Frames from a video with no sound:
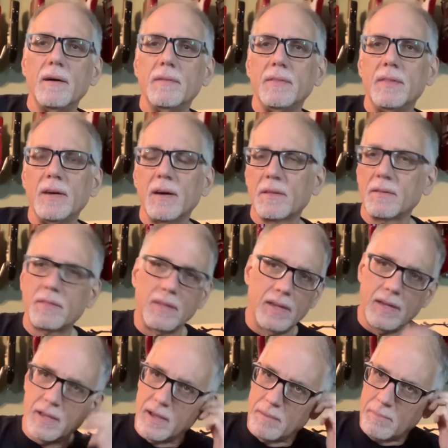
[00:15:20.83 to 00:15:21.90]
The other
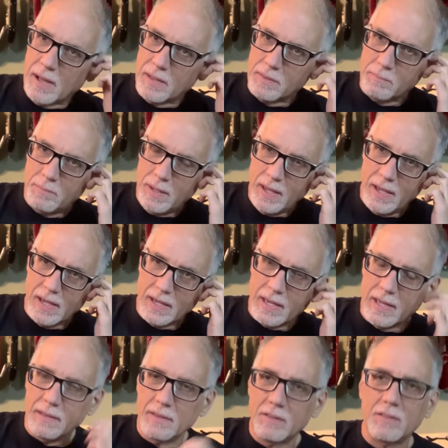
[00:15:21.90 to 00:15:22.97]
thing about the pick,
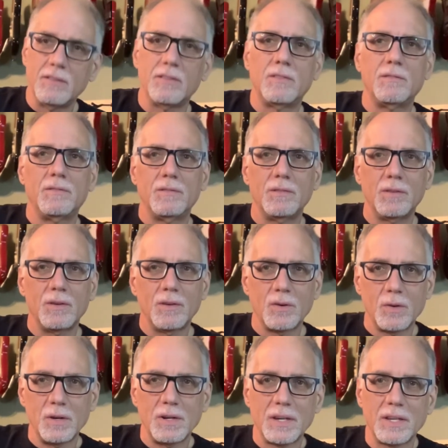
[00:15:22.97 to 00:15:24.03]
and this is
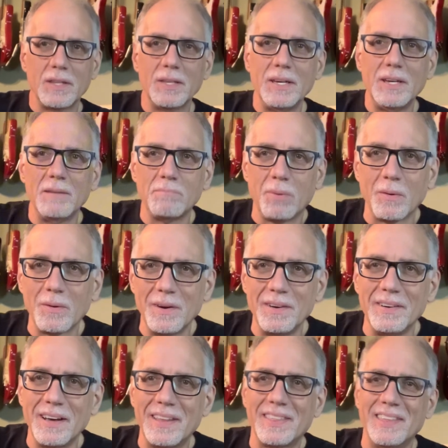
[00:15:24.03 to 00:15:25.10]
critically
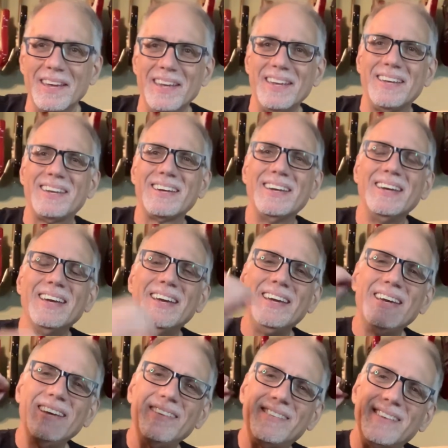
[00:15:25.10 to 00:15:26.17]
important, I think,
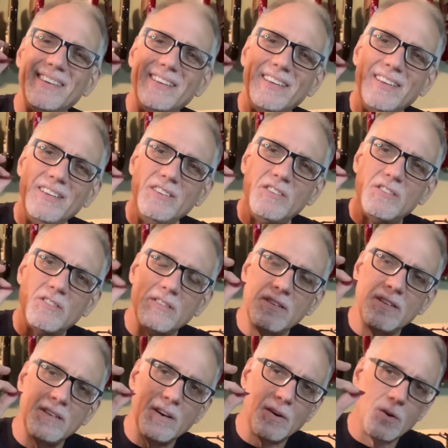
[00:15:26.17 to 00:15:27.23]
is that you
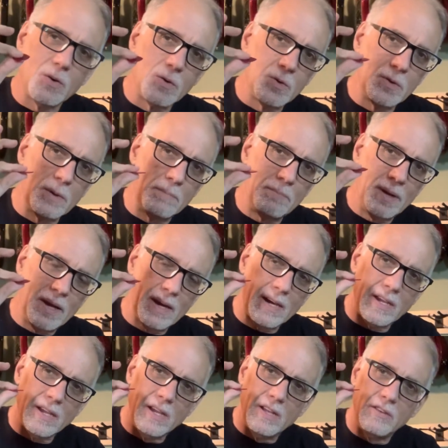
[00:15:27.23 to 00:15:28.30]
shouldn't hold the
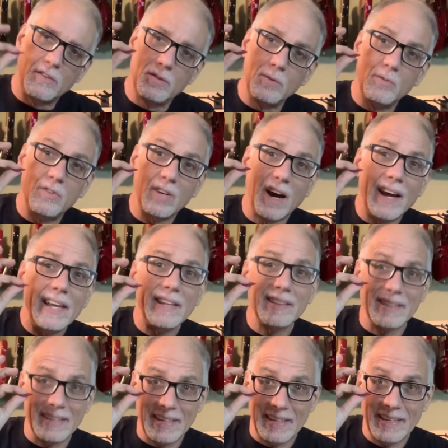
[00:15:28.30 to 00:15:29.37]
pick too
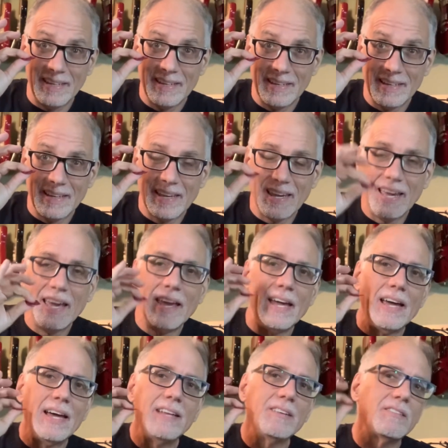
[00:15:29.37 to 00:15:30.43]
tightly, okay?
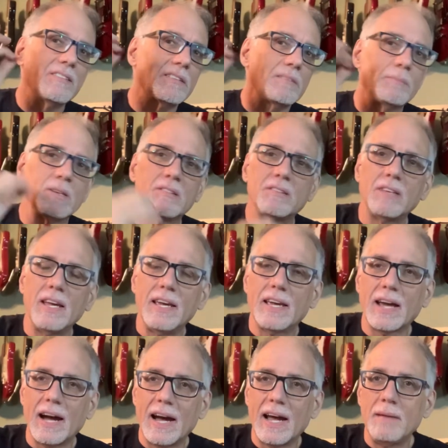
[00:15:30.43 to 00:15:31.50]
And this is a
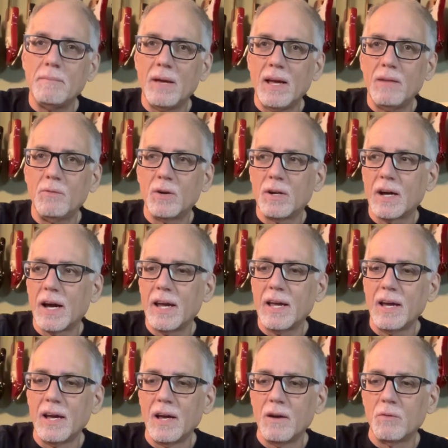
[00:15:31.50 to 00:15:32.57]
mistake I made when I
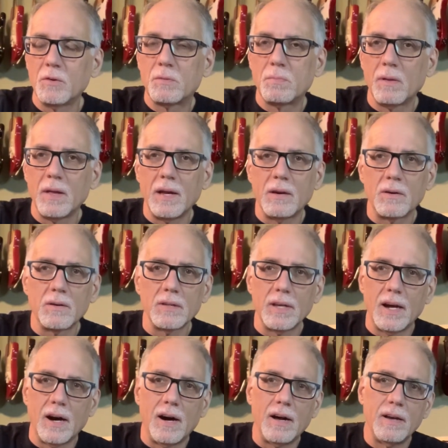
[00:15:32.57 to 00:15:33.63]
was playing early
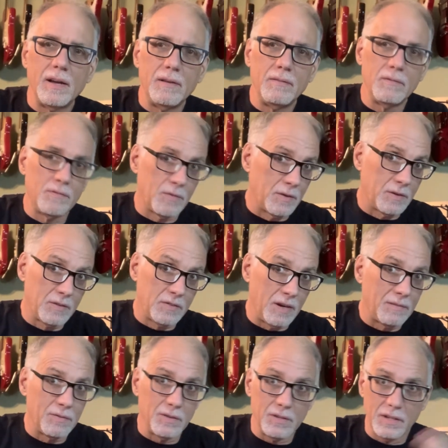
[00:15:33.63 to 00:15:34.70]
on, and for
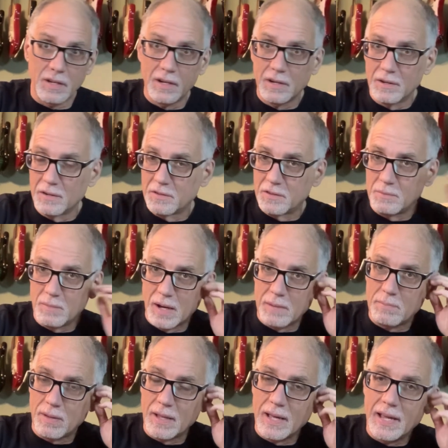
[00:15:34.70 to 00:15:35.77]
several years in my
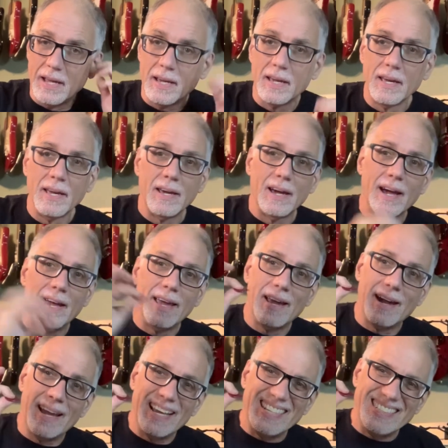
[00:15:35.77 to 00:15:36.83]
playing,
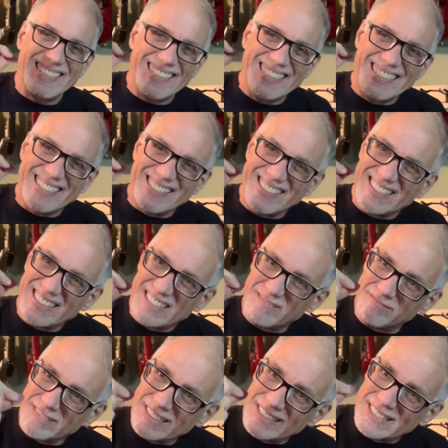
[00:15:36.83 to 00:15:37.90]
I just
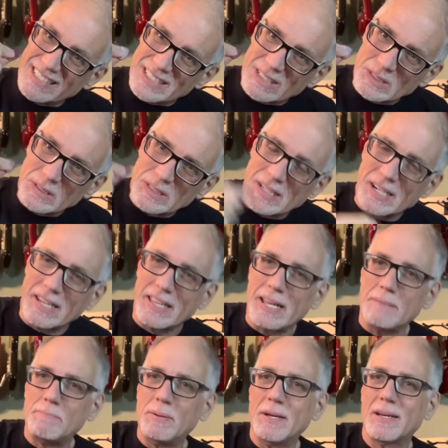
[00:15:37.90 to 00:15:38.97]
really holding on to
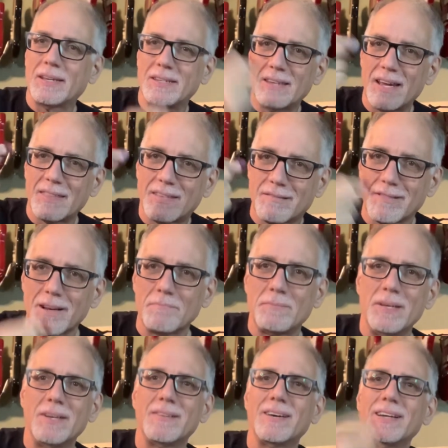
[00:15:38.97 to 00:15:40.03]
that pick, death grip.
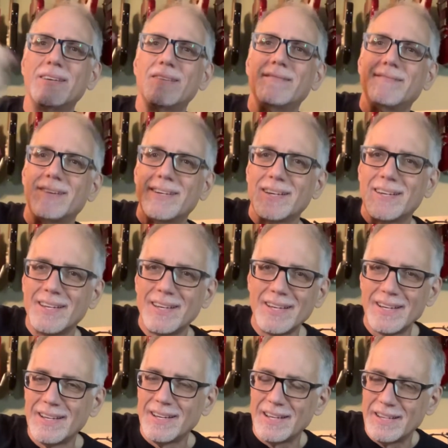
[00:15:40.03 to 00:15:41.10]
I didn't want
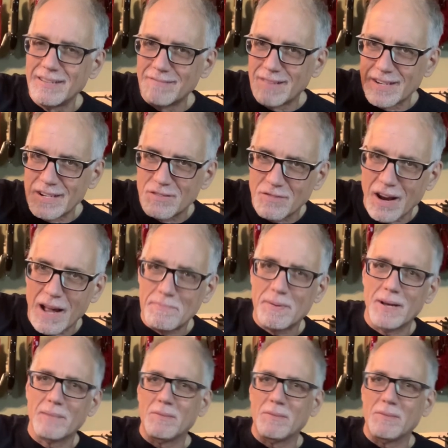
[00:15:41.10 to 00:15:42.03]
to drop it.